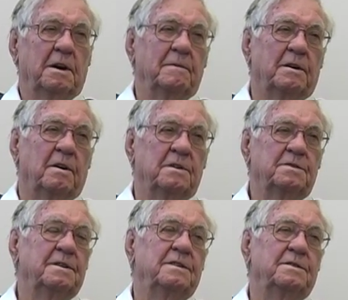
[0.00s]

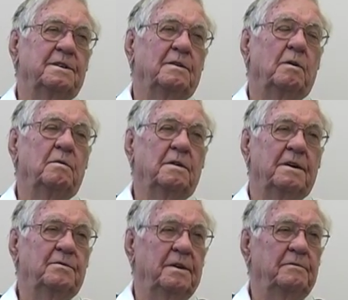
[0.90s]
across the whole
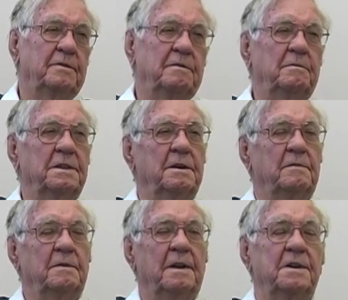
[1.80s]
country with a
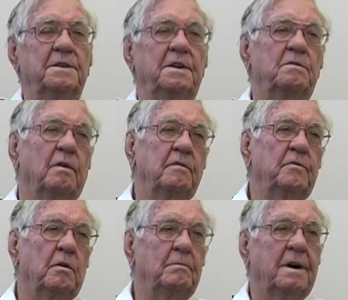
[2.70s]

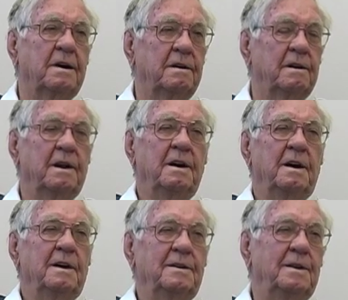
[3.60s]
1924 model
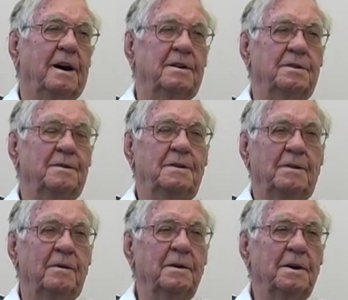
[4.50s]
Dodge
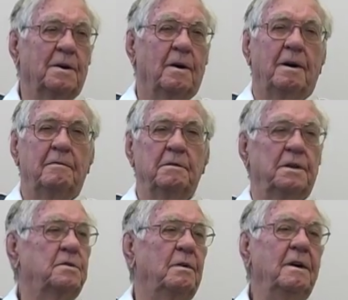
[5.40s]
touring car with a
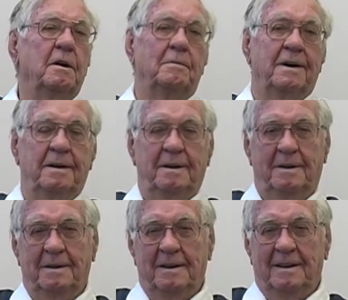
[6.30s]
trailer behind it.
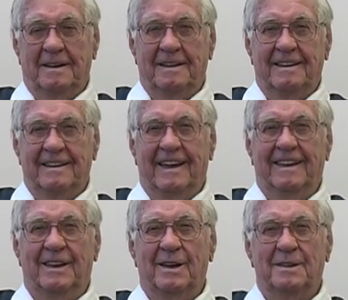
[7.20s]
How about that?
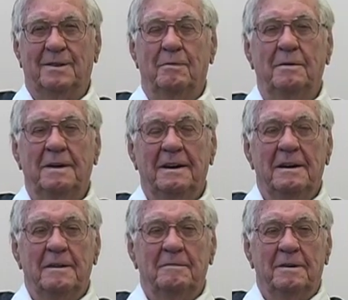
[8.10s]
So
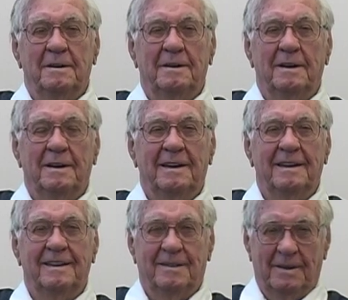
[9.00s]
what an
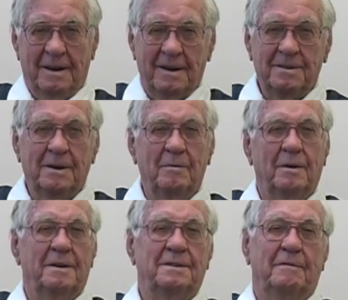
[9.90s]
experience. Yes, that
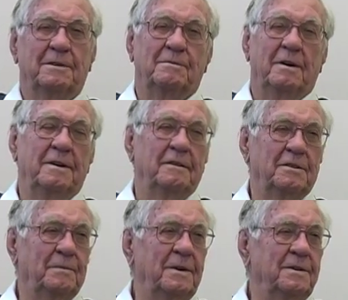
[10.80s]
was. That was quite an
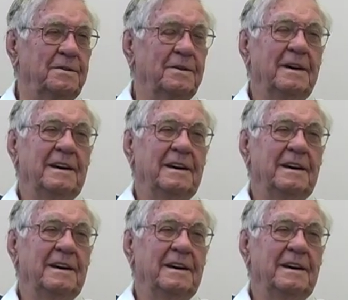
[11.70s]
experience.